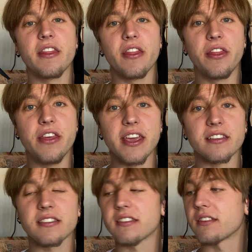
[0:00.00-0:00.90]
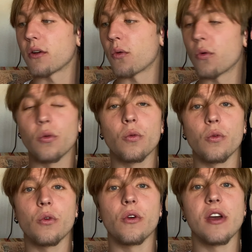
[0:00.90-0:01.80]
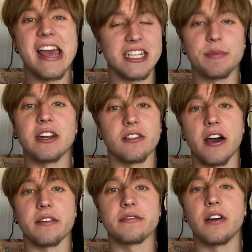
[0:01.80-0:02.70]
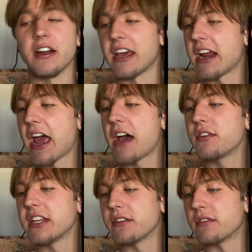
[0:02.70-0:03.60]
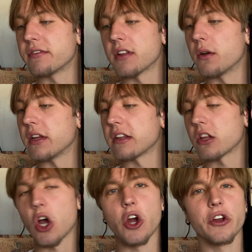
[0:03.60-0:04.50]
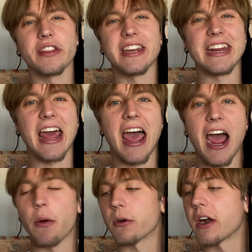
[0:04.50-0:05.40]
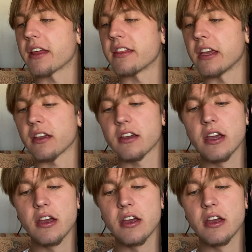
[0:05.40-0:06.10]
This has been a lot of fun, and I haven't even flown it longer than an hour, I think.